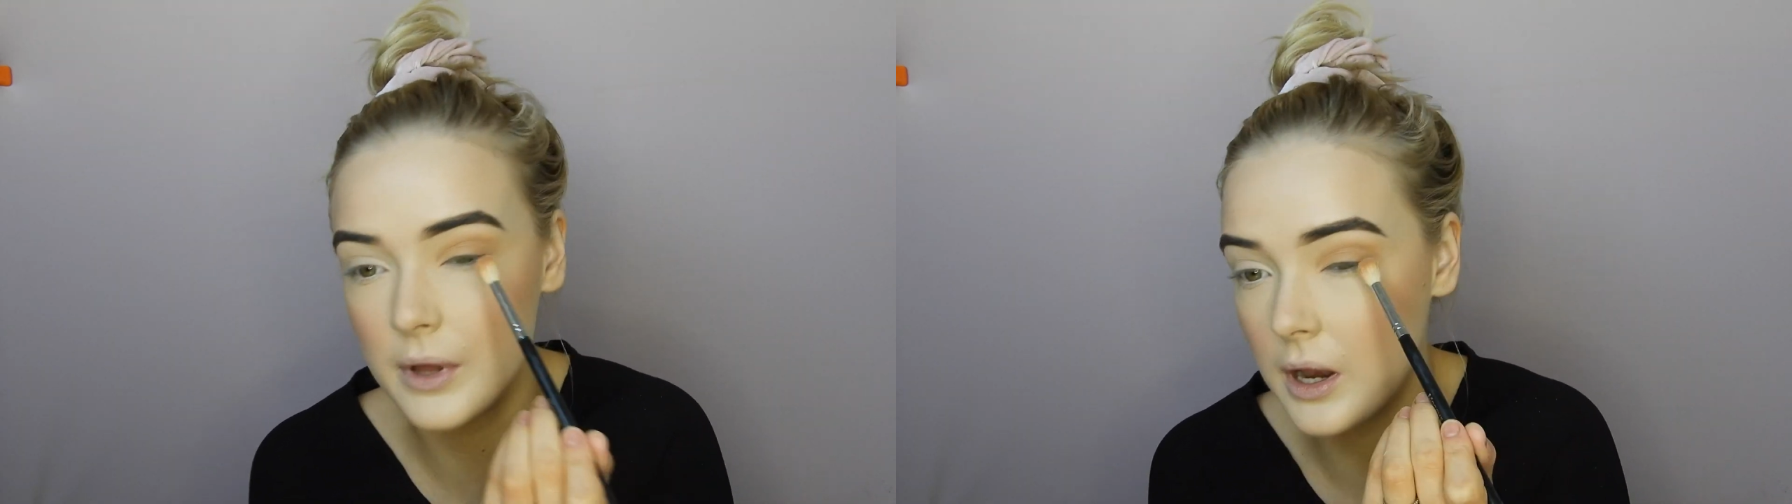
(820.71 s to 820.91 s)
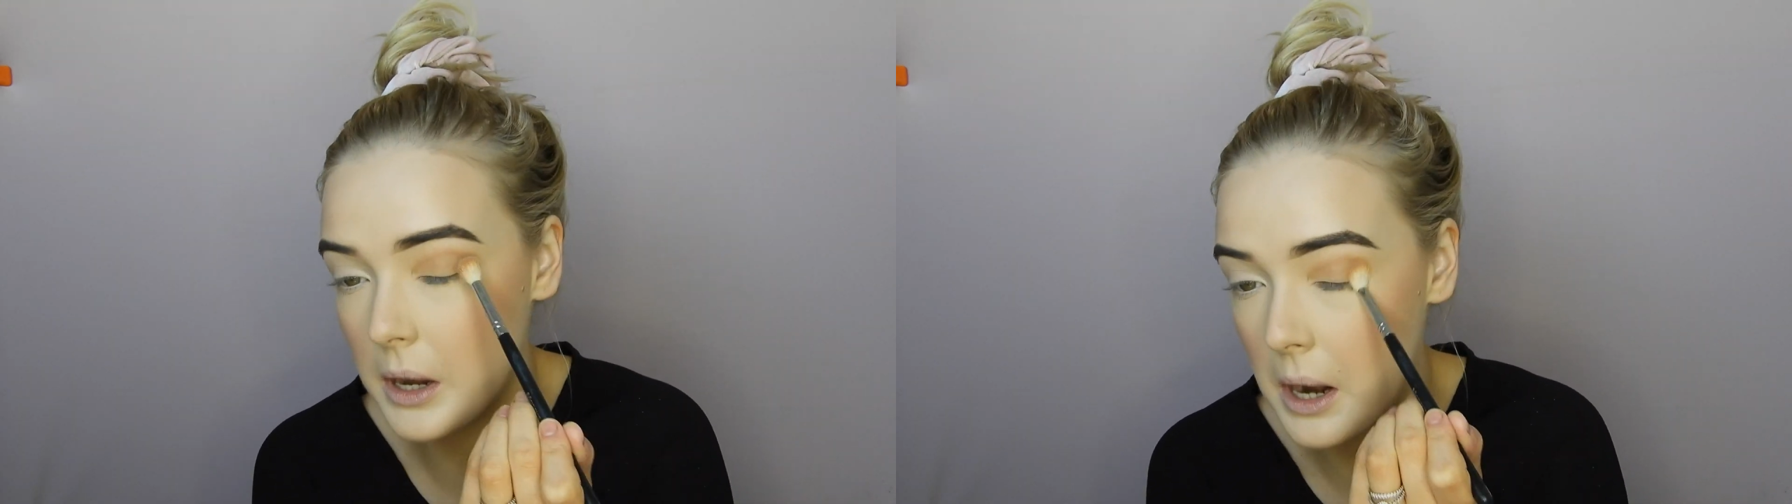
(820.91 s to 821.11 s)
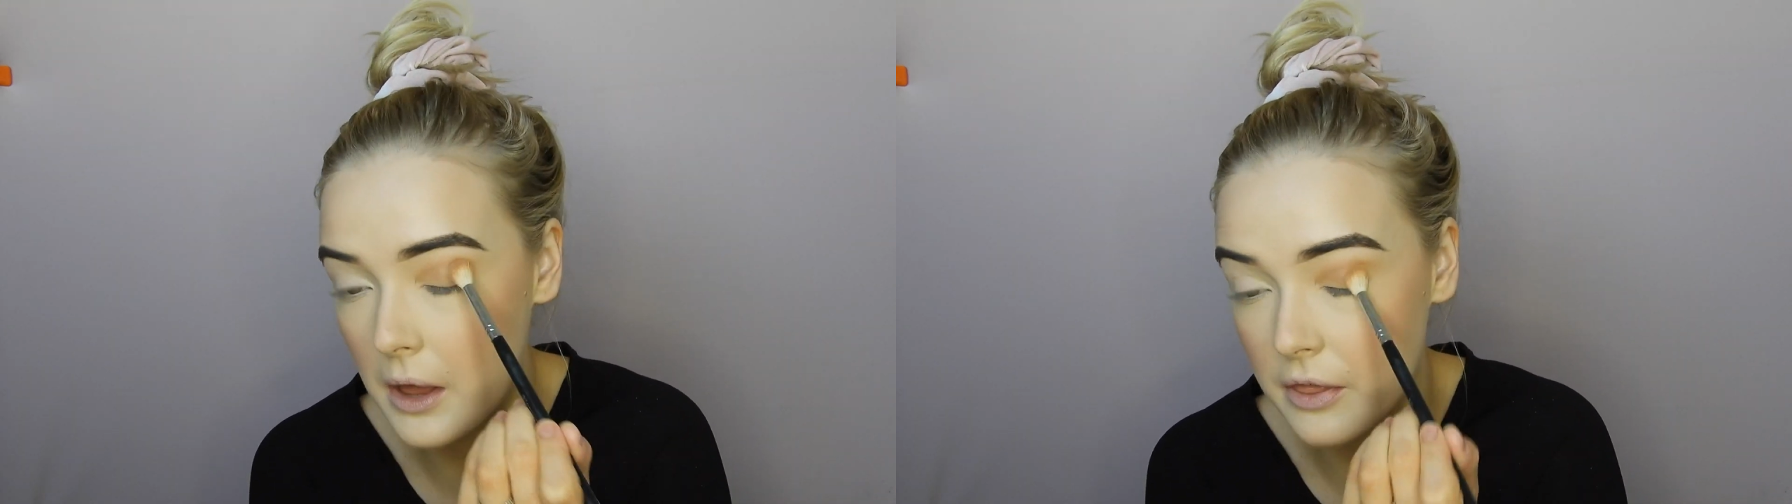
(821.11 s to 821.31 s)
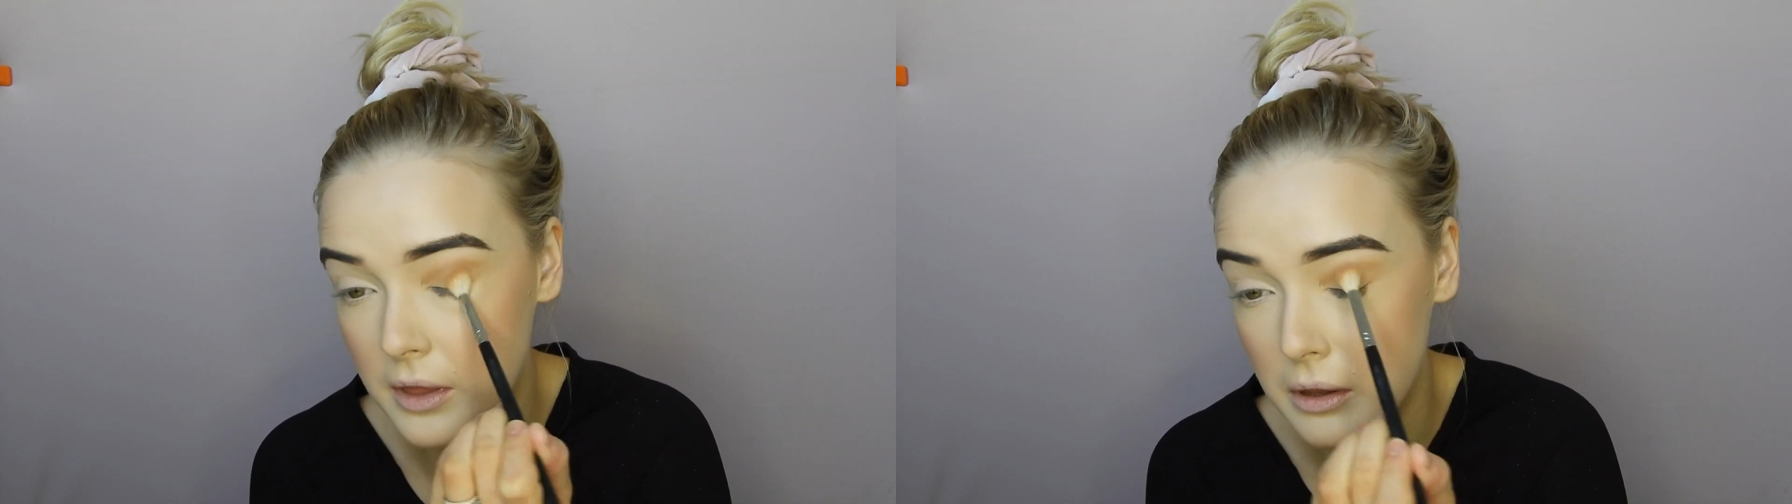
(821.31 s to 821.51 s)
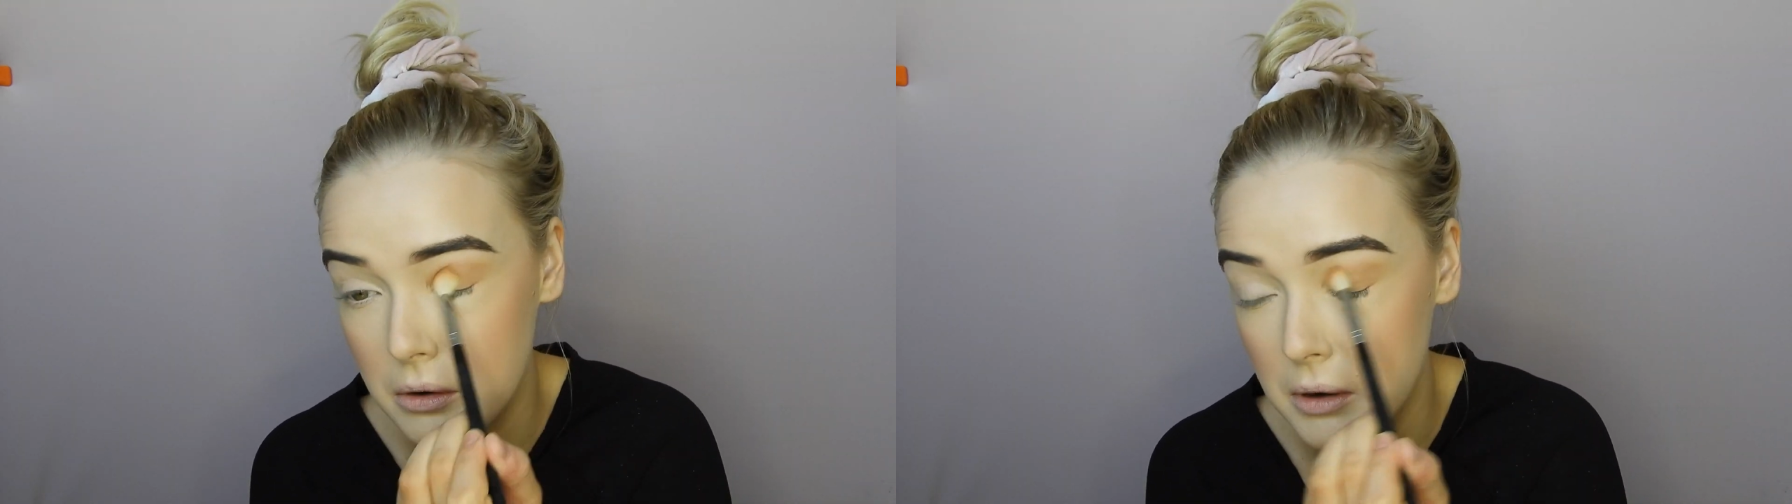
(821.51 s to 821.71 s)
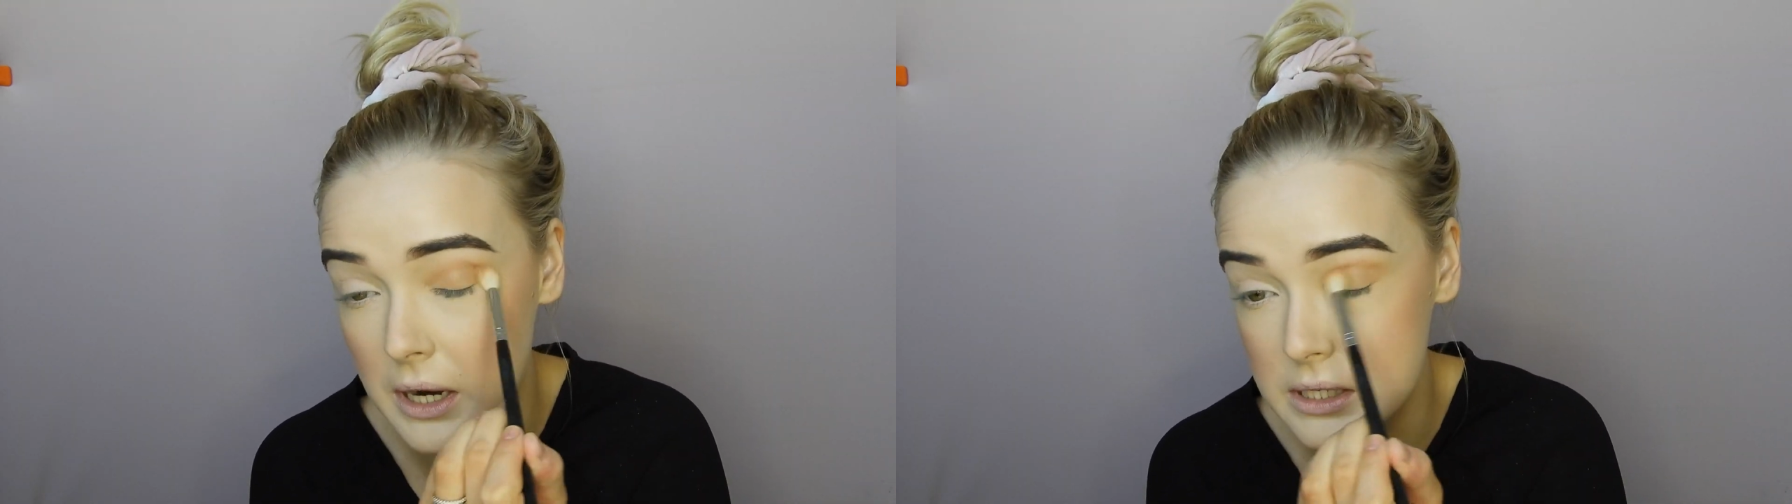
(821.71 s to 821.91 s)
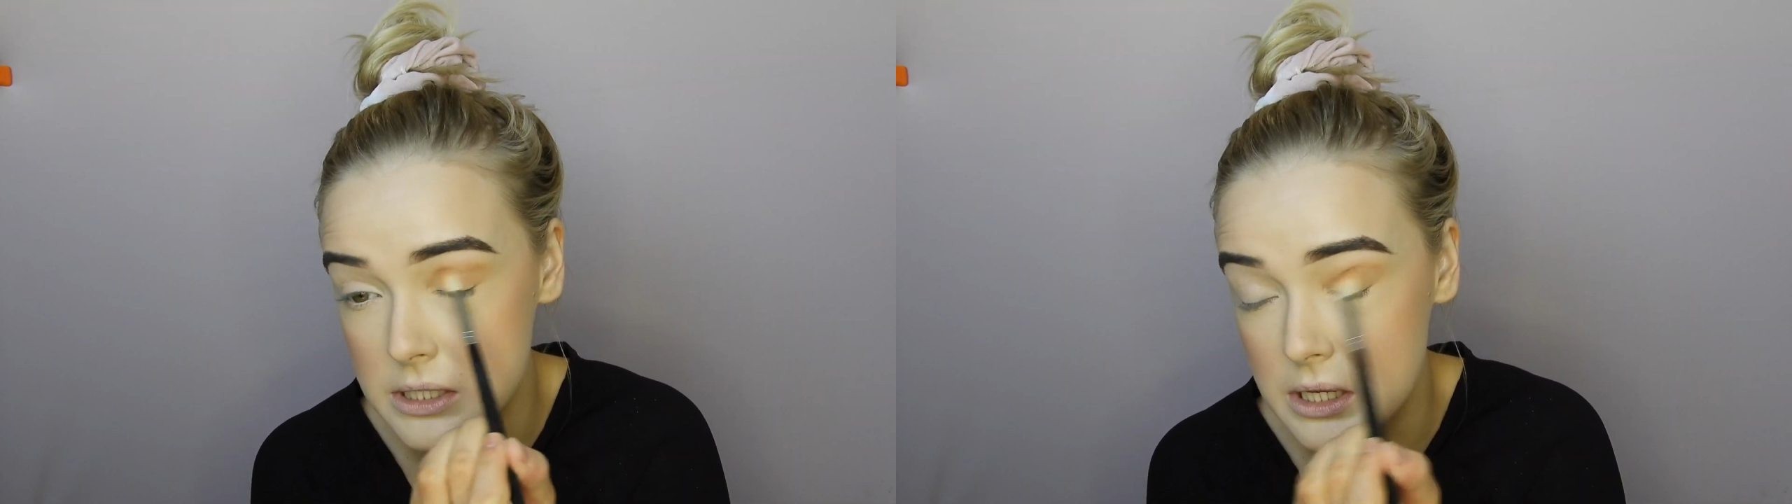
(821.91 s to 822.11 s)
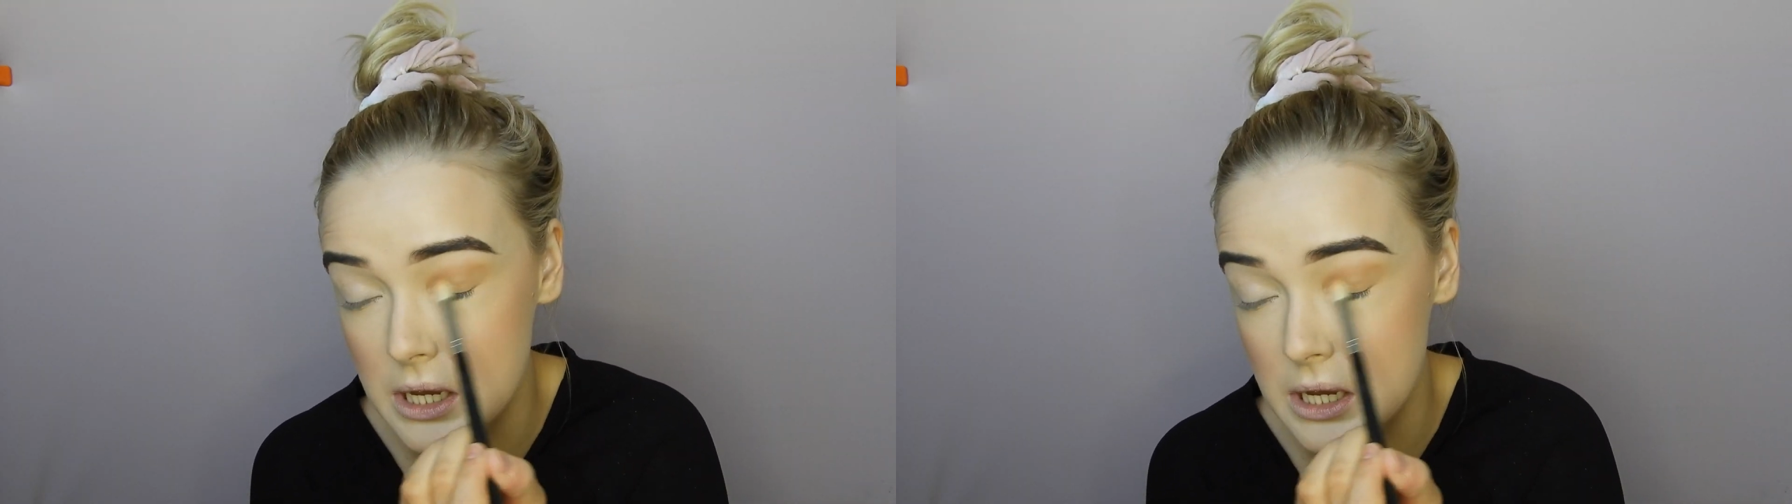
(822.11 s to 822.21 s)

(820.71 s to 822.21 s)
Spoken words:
nothing crazy,